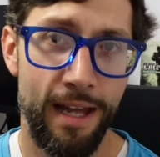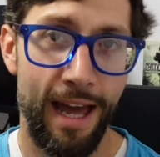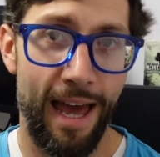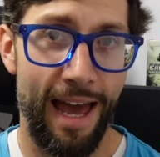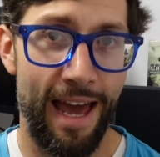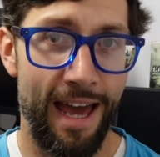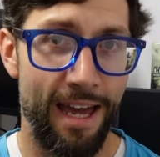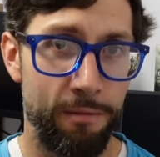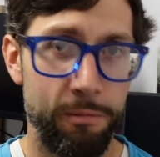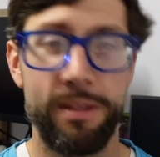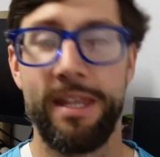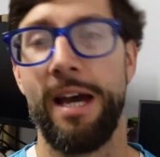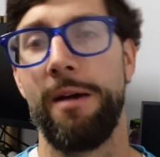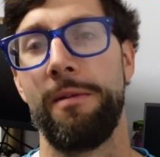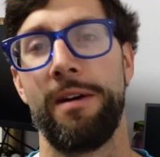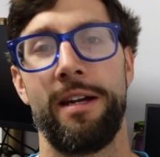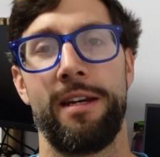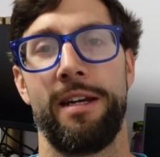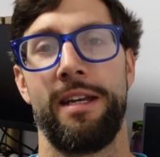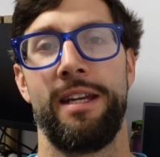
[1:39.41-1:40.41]
and with that
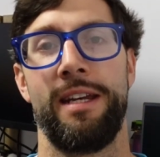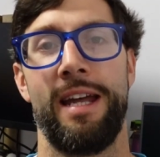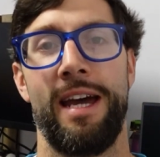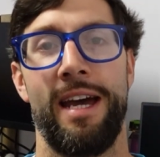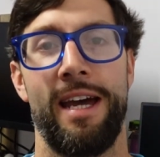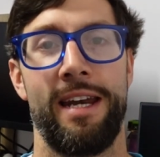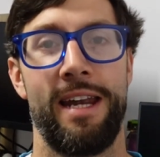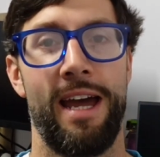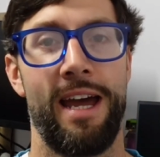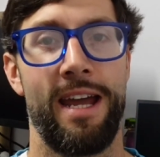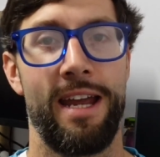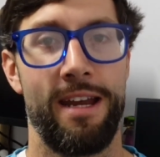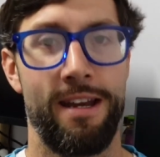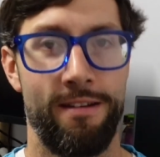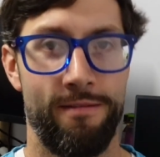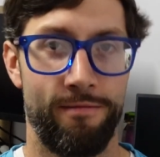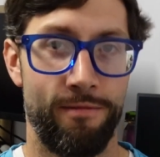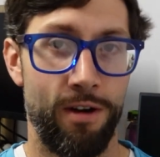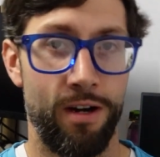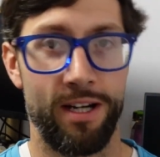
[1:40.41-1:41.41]
one it had a
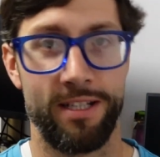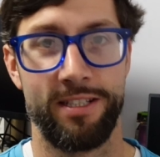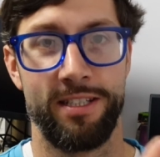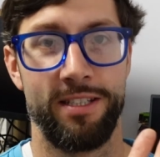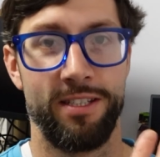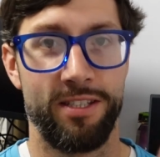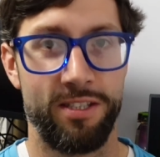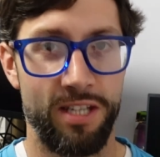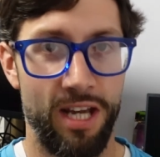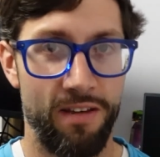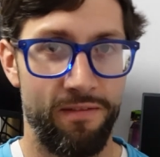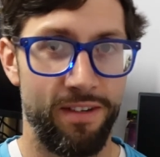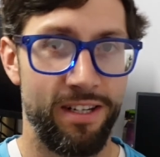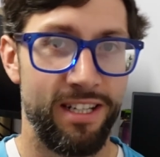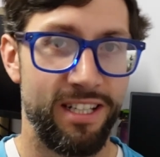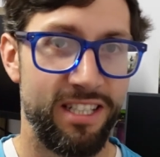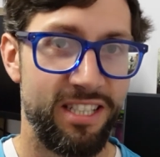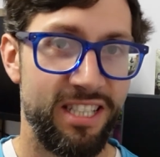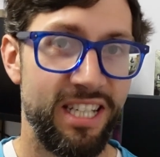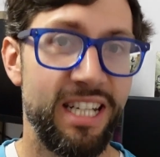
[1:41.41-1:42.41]
Ryzen 7
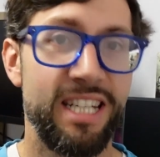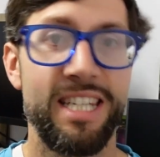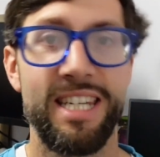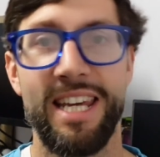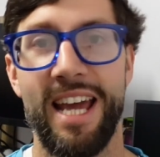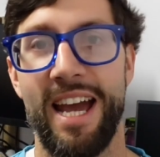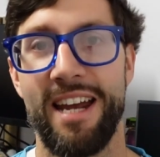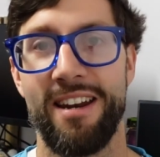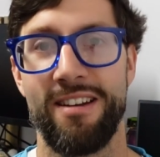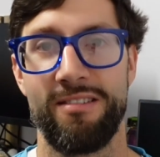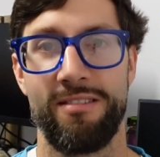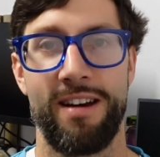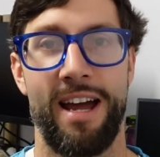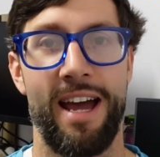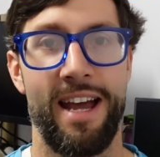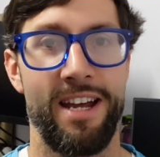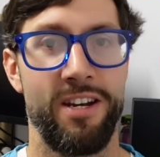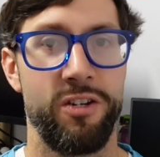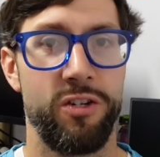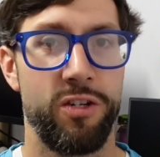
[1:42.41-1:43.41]

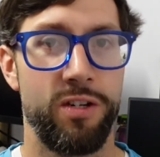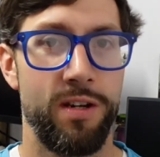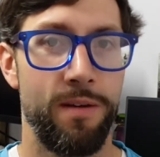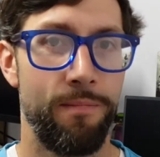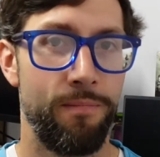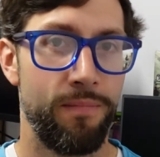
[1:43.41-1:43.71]
6800H,